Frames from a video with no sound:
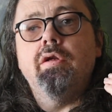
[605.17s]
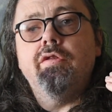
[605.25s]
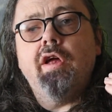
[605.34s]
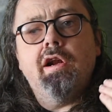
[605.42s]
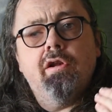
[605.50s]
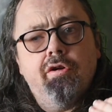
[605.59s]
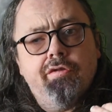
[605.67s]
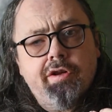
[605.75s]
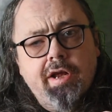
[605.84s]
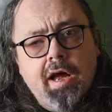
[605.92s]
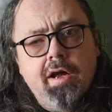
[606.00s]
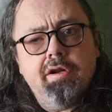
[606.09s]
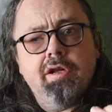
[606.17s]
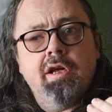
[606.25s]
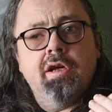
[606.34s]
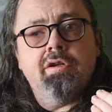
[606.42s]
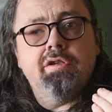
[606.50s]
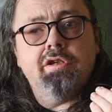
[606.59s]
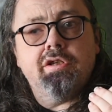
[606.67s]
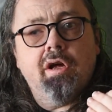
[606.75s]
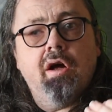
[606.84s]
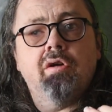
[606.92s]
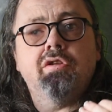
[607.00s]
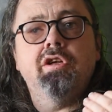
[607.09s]
They learned that Annie had
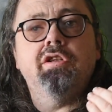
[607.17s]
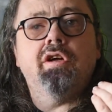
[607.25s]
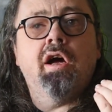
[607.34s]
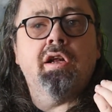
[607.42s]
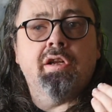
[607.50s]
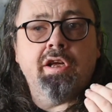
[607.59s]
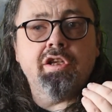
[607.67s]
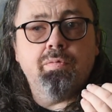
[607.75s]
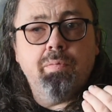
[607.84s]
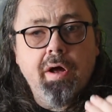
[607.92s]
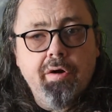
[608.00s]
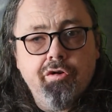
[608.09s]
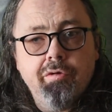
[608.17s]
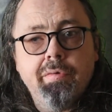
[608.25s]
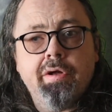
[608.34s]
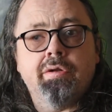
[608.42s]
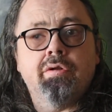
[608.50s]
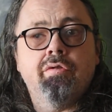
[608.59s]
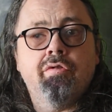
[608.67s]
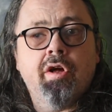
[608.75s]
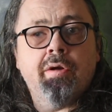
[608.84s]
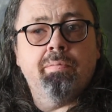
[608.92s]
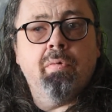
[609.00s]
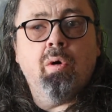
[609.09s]
started an experiment
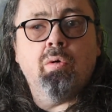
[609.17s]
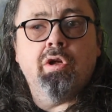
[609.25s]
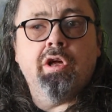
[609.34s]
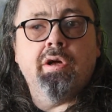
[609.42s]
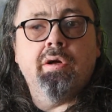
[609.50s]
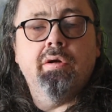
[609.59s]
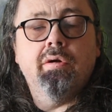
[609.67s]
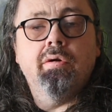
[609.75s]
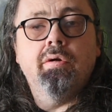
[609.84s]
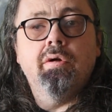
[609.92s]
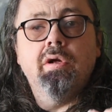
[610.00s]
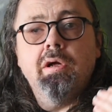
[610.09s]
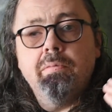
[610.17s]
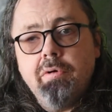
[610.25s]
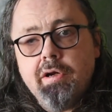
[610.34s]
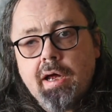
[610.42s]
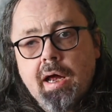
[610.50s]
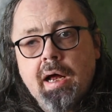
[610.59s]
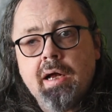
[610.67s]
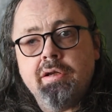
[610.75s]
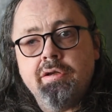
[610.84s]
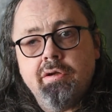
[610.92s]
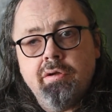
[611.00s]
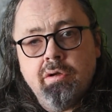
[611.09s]
that morning, but
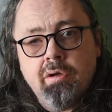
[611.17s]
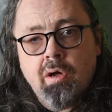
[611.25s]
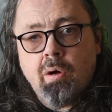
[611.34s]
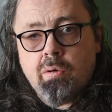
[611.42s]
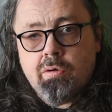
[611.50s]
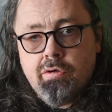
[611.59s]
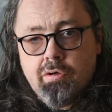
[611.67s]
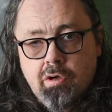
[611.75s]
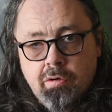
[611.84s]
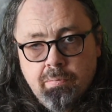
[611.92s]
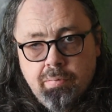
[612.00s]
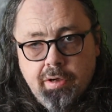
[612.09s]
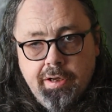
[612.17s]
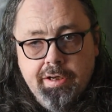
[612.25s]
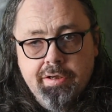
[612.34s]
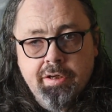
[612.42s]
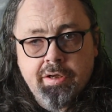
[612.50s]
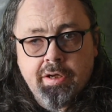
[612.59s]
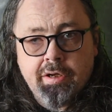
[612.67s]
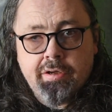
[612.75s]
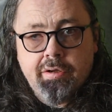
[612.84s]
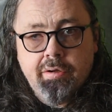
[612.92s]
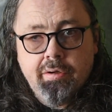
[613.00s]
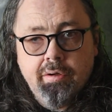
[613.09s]
had not completed
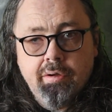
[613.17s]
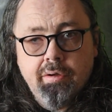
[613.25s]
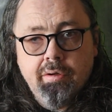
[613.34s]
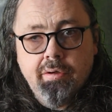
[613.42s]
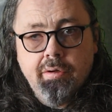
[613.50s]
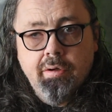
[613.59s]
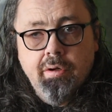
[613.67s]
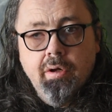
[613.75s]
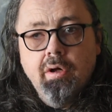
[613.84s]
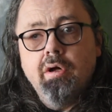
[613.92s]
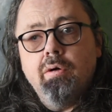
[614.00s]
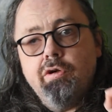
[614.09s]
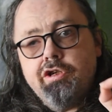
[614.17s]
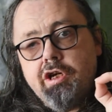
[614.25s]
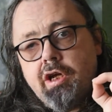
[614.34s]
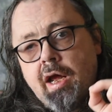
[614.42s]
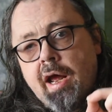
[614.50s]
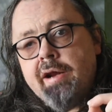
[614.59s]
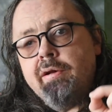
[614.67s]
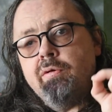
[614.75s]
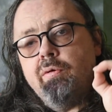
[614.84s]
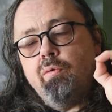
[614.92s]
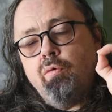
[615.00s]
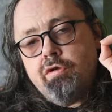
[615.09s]
it, which
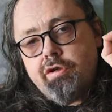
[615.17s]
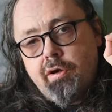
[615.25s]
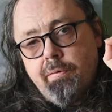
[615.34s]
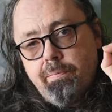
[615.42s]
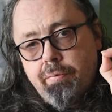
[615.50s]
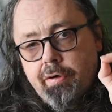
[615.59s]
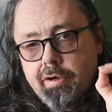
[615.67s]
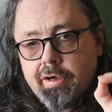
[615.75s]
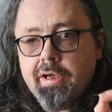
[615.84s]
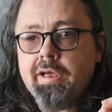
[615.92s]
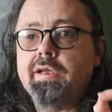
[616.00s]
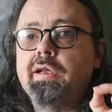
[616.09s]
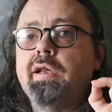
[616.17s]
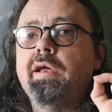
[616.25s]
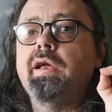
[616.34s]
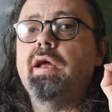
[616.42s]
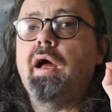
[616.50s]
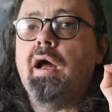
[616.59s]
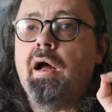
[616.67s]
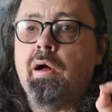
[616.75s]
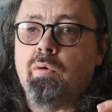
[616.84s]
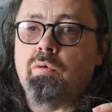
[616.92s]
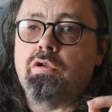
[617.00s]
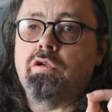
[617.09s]
again was completely
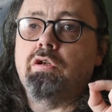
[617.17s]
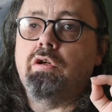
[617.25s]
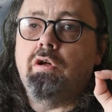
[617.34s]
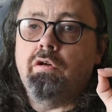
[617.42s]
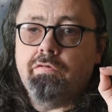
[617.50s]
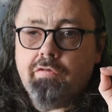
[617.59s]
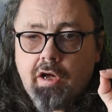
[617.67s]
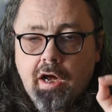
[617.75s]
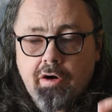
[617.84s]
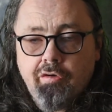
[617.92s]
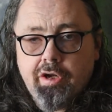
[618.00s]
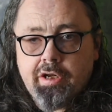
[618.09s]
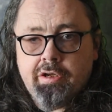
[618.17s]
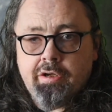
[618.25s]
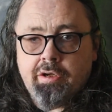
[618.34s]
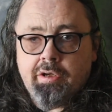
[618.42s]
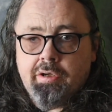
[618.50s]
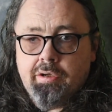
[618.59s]
out of character.